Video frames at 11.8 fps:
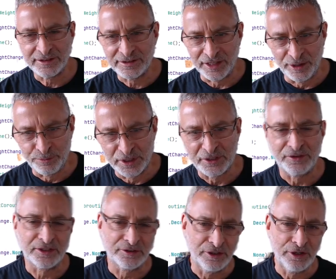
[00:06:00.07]
a bit of a
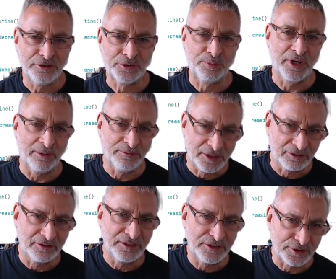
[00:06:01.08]
kludge, but I'm
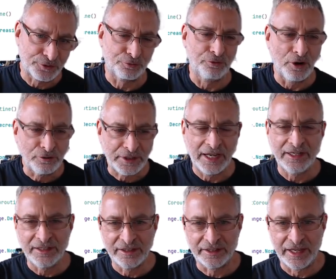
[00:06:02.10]
literally just
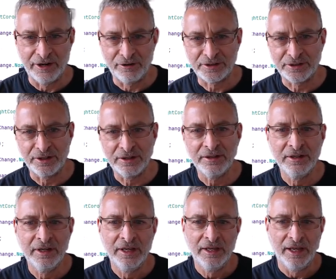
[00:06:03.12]
rotating the character.
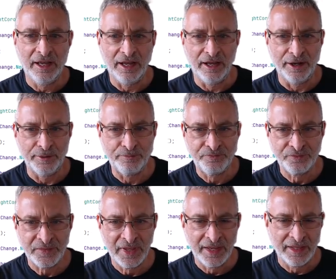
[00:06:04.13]

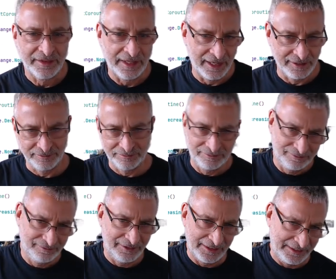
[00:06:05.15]
That
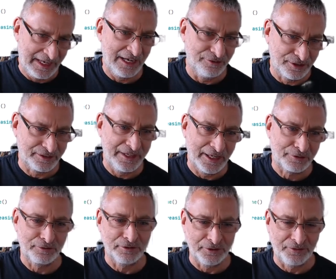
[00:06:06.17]
does not look
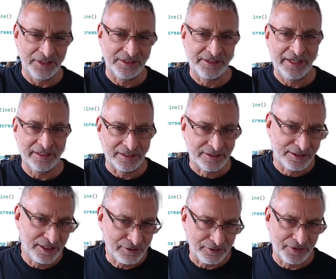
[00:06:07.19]
natural if he's standing
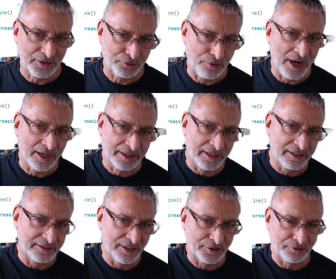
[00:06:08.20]
still. If he's walking, it
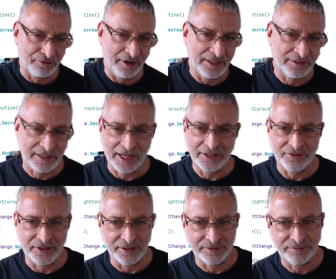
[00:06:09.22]
does create kind of
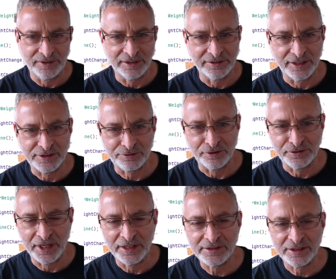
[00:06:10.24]
a nice
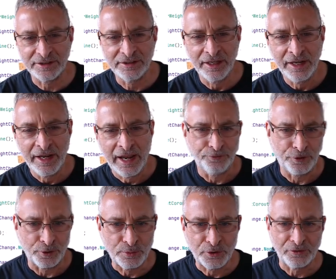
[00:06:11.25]
rotation. For
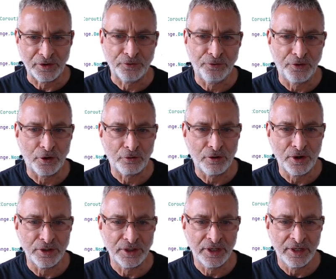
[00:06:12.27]
moving forward,